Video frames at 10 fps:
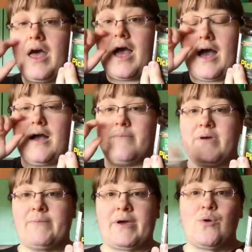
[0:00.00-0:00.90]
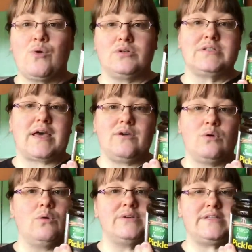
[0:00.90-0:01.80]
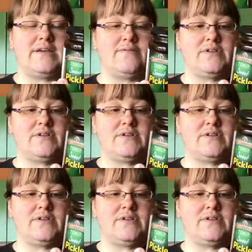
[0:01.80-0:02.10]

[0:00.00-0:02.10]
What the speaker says: In my hauls, I always leave